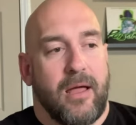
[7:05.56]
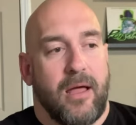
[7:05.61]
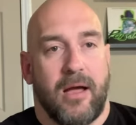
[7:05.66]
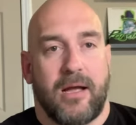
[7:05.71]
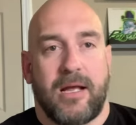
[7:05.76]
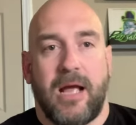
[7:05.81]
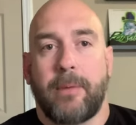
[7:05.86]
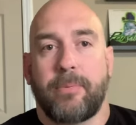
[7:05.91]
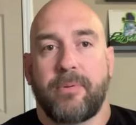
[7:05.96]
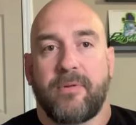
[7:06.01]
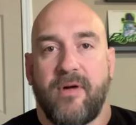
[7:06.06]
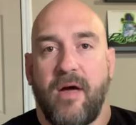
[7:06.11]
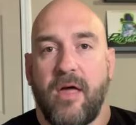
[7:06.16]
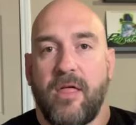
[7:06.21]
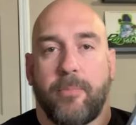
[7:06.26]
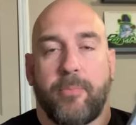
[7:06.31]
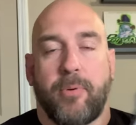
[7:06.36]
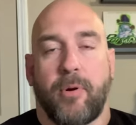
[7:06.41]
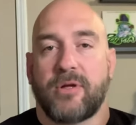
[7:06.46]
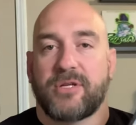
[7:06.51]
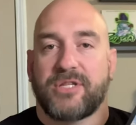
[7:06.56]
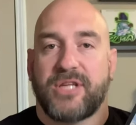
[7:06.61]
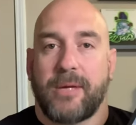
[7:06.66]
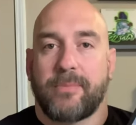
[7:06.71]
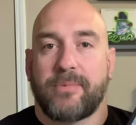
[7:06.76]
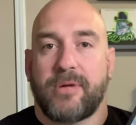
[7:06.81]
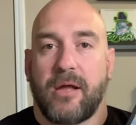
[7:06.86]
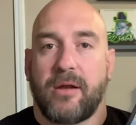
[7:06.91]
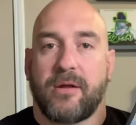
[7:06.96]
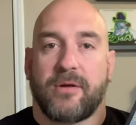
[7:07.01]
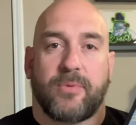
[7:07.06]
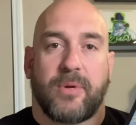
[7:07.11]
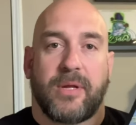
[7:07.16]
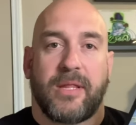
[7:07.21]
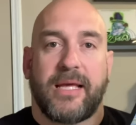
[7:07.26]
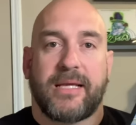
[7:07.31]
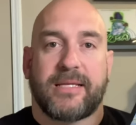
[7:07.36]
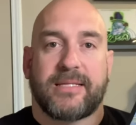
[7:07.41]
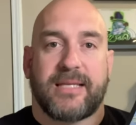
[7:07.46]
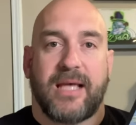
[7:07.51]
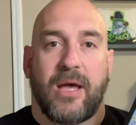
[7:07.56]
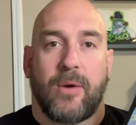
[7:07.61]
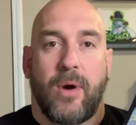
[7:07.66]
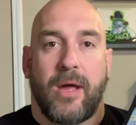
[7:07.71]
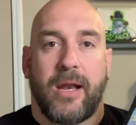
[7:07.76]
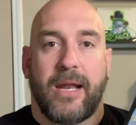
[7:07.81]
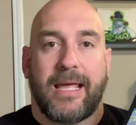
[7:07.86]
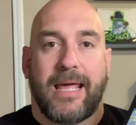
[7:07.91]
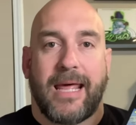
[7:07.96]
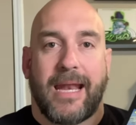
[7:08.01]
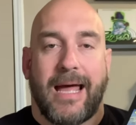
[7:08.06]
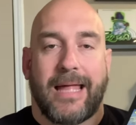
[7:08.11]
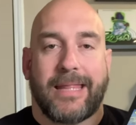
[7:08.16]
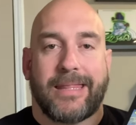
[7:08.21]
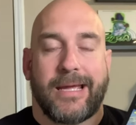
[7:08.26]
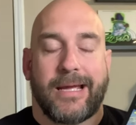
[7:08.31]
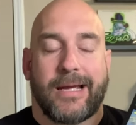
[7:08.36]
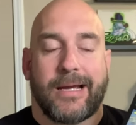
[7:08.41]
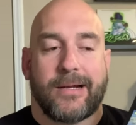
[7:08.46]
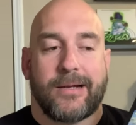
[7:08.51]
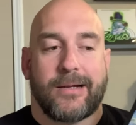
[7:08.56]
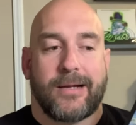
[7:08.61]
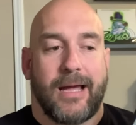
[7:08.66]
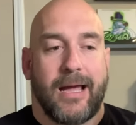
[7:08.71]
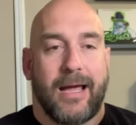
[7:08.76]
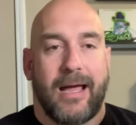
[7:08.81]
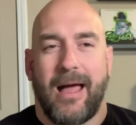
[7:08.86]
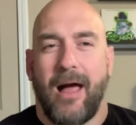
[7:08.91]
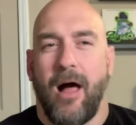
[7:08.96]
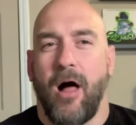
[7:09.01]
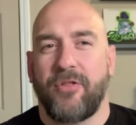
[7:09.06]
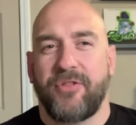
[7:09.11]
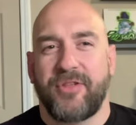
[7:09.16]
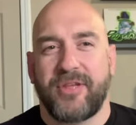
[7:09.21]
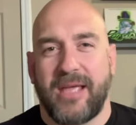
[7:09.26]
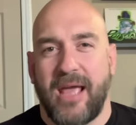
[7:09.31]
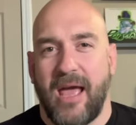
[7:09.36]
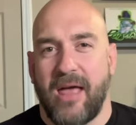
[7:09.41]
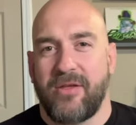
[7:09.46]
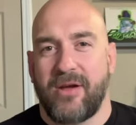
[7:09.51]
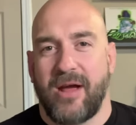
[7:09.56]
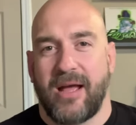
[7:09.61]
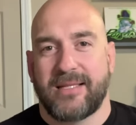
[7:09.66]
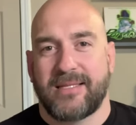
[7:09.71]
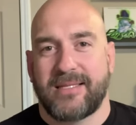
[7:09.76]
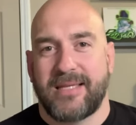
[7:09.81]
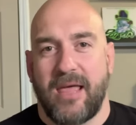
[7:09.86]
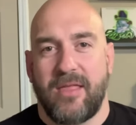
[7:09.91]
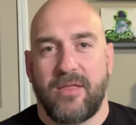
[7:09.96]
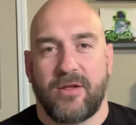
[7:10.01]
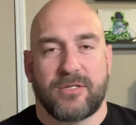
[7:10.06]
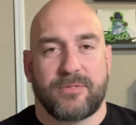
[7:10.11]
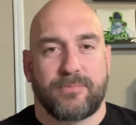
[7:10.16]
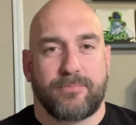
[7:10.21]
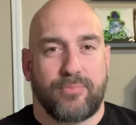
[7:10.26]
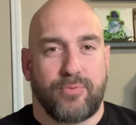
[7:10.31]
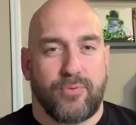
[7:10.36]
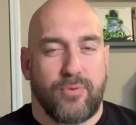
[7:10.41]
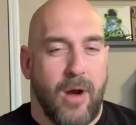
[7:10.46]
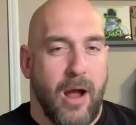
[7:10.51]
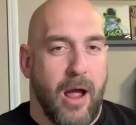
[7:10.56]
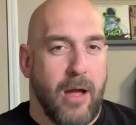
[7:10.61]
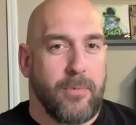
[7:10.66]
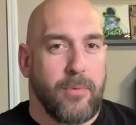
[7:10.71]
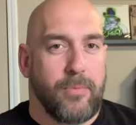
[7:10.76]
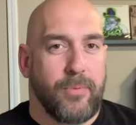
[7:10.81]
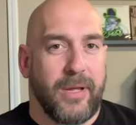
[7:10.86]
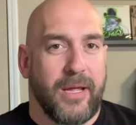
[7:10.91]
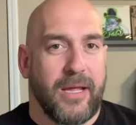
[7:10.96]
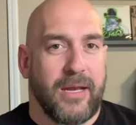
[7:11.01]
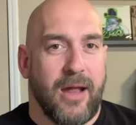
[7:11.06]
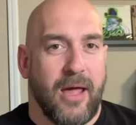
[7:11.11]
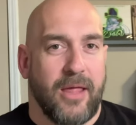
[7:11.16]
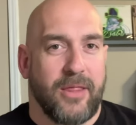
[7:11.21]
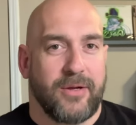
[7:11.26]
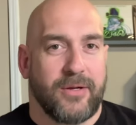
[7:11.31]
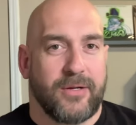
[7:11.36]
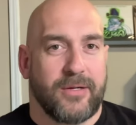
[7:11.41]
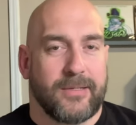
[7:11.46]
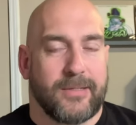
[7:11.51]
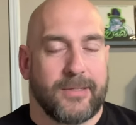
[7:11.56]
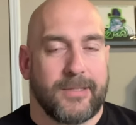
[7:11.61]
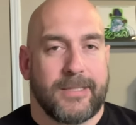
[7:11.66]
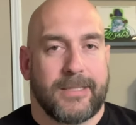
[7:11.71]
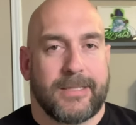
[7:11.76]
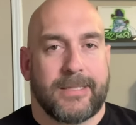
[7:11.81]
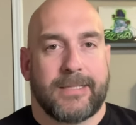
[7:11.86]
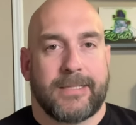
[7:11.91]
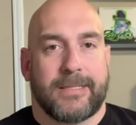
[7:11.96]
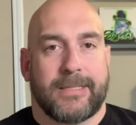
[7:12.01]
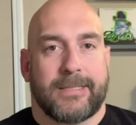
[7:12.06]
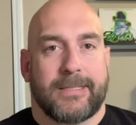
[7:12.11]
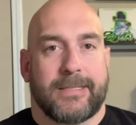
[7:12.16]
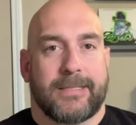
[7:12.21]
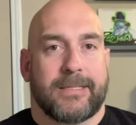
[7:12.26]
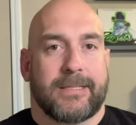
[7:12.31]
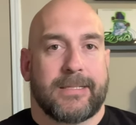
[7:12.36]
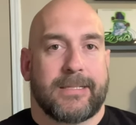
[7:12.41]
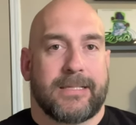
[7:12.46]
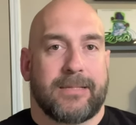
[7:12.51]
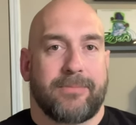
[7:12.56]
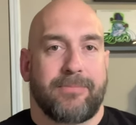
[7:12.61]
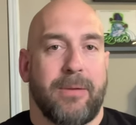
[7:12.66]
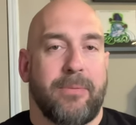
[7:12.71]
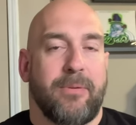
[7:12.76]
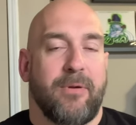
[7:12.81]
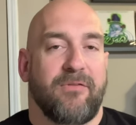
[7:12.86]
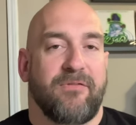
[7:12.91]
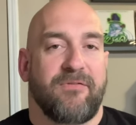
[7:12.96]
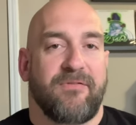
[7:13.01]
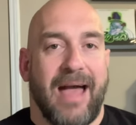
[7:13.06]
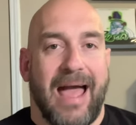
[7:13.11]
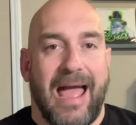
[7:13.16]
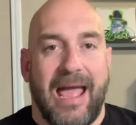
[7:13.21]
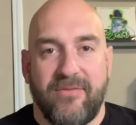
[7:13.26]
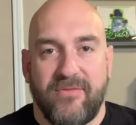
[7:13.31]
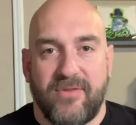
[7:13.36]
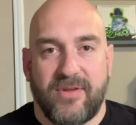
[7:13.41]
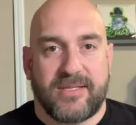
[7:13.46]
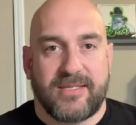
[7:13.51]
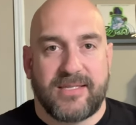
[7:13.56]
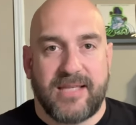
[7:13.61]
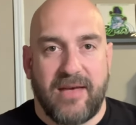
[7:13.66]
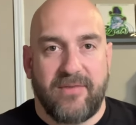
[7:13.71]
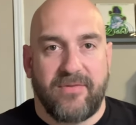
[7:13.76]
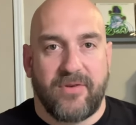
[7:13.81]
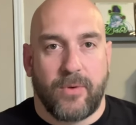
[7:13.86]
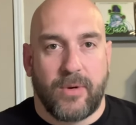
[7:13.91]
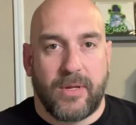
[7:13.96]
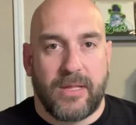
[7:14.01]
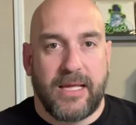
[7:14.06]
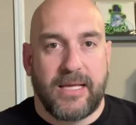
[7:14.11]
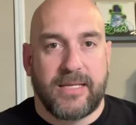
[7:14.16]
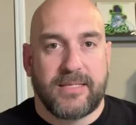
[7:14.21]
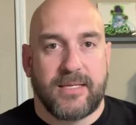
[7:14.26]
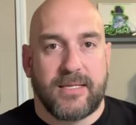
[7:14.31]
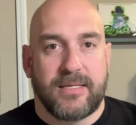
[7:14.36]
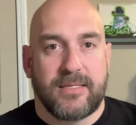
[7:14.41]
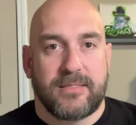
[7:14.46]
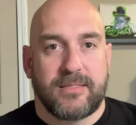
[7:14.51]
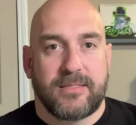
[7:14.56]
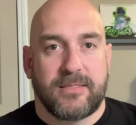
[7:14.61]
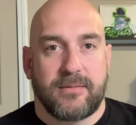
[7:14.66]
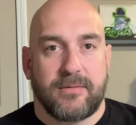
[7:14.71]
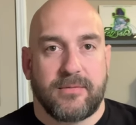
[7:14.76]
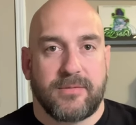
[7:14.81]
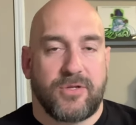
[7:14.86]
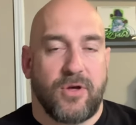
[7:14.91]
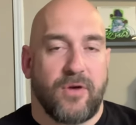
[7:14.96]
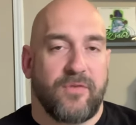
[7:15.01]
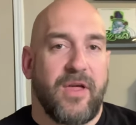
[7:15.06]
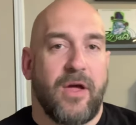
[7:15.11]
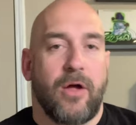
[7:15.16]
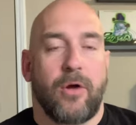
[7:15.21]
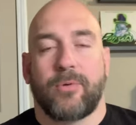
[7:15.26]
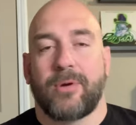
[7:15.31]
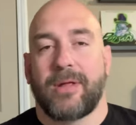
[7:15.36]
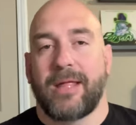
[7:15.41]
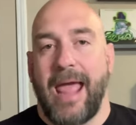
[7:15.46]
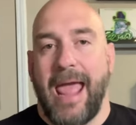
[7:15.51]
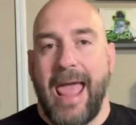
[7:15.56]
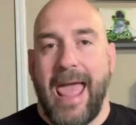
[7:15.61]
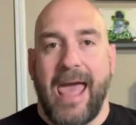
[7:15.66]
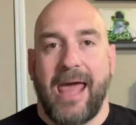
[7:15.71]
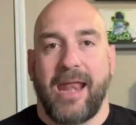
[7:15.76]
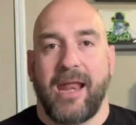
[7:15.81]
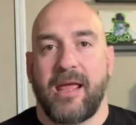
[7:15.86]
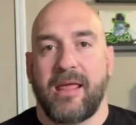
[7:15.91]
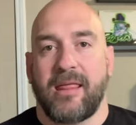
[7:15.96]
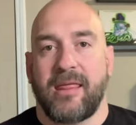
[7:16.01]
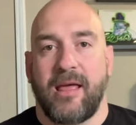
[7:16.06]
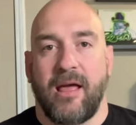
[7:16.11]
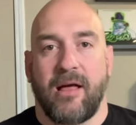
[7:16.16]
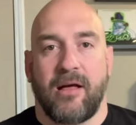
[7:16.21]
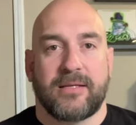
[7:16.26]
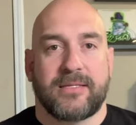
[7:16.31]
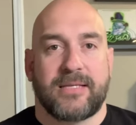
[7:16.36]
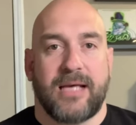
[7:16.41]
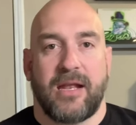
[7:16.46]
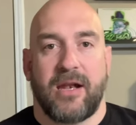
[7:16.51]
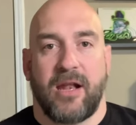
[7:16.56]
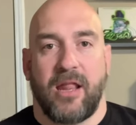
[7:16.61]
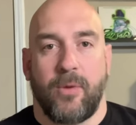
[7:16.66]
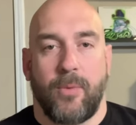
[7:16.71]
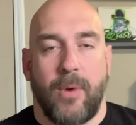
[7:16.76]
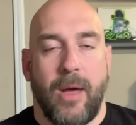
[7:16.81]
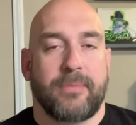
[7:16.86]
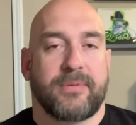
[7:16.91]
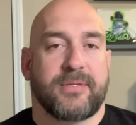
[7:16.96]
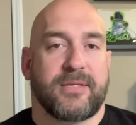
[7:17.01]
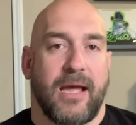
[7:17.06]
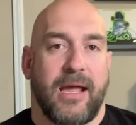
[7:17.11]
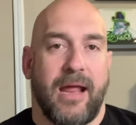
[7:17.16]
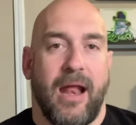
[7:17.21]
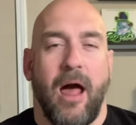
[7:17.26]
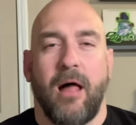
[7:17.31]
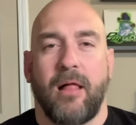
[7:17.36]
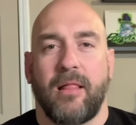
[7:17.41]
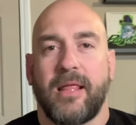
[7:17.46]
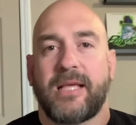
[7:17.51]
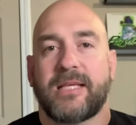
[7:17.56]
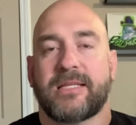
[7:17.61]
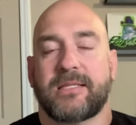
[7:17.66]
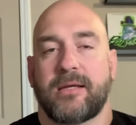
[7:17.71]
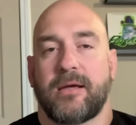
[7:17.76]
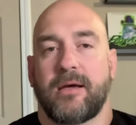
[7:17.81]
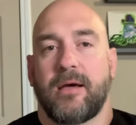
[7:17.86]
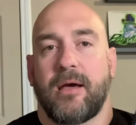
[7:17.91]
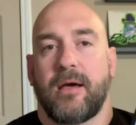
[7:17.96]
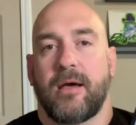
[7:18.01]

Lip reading: a couple other Pearl Jam title releases I want to get on there. Altogether, I'd say there's probably another maybe 5 to 7 releases. So if they don't really add anything else onto the website, I'll at least